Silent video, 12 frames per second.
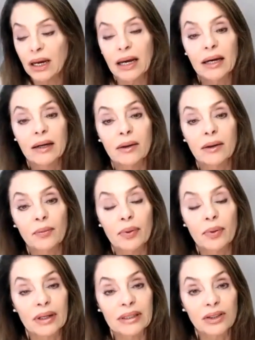and
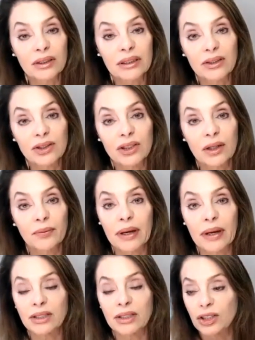parental leadership
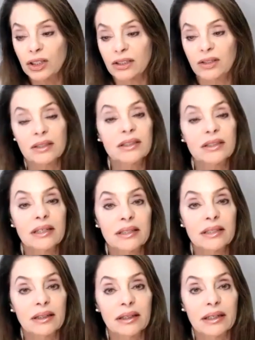and just good
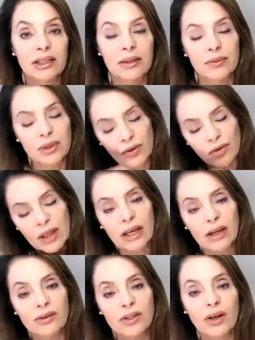citizen leadership. So
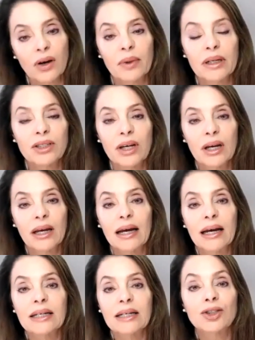thank you so much.
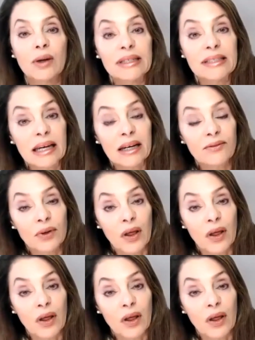Join us again.